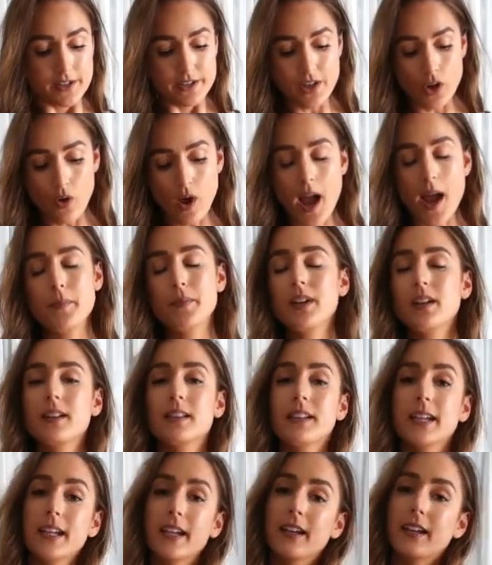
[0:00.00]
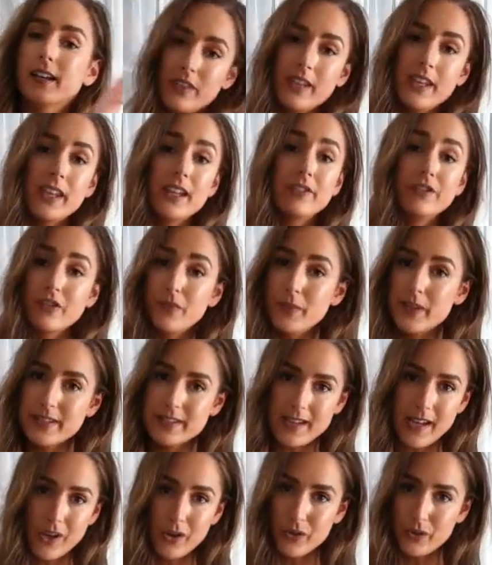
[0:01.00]
So I'm going to link the infamous
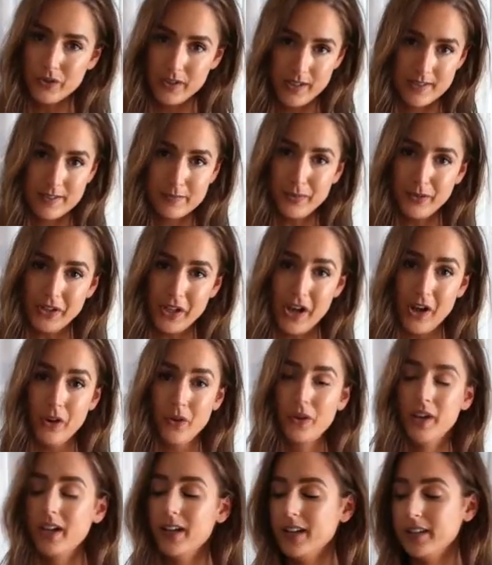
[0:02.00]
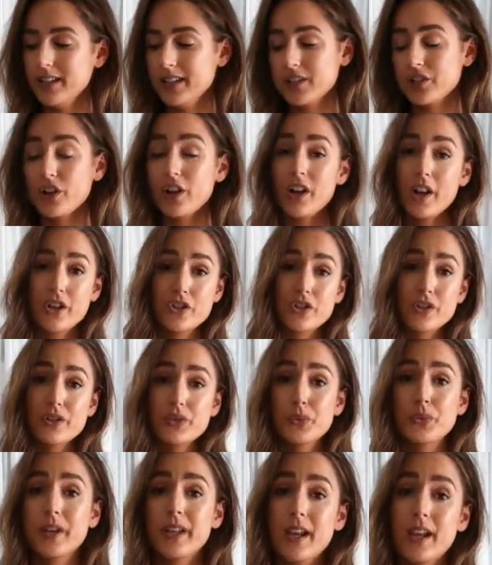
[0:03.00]
AGOLDEs below. These are
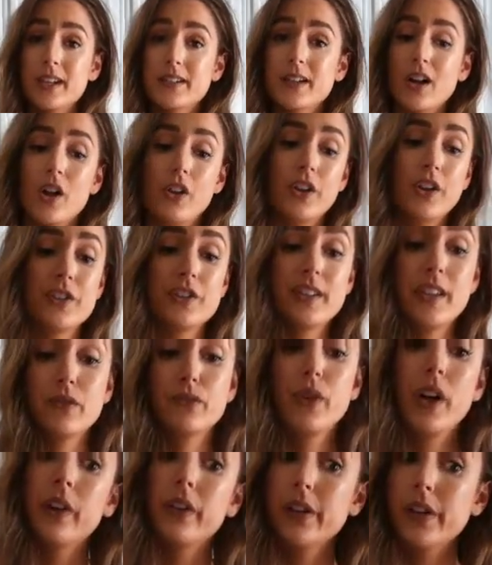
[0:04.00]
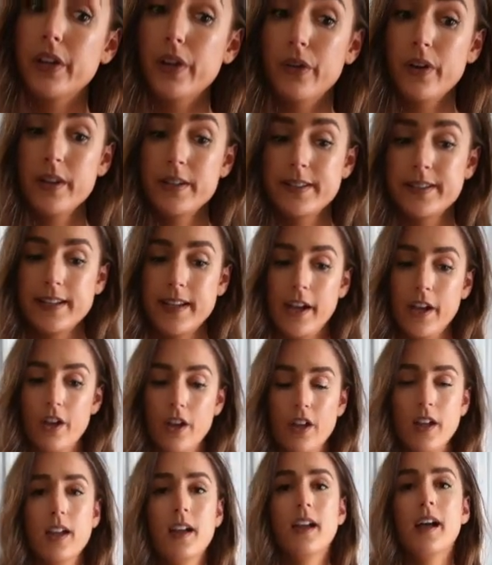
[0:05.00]
$128. They rarely go on
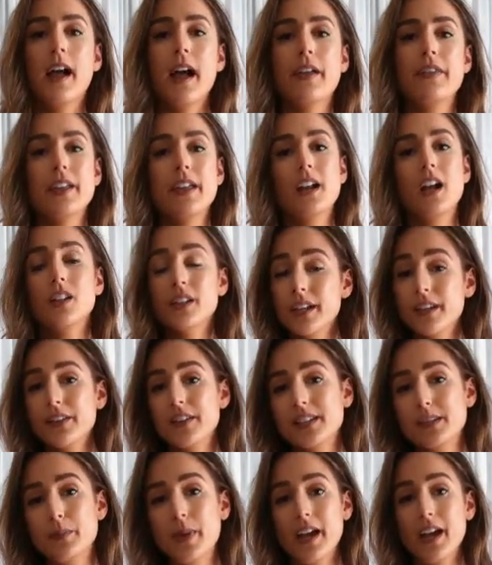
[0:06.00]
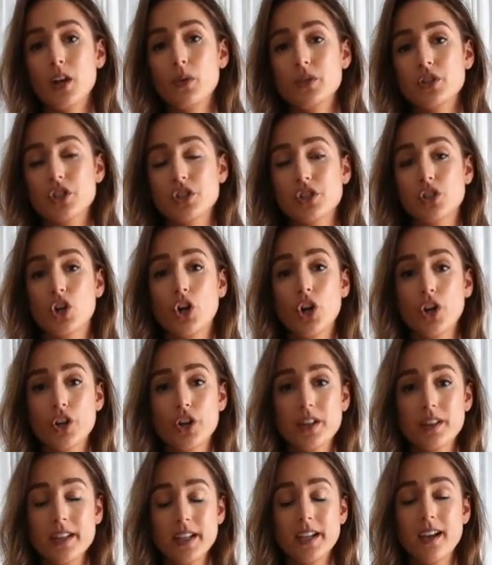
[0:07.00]
sale. And then I'll link this pair, which is
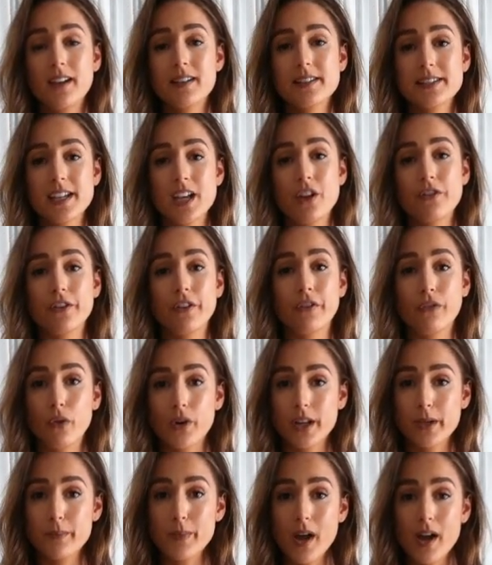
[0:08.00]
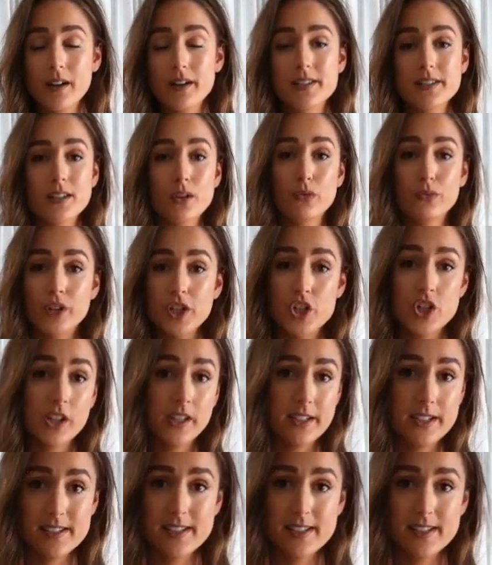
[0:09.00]
currently on sale for 40 bucks, originally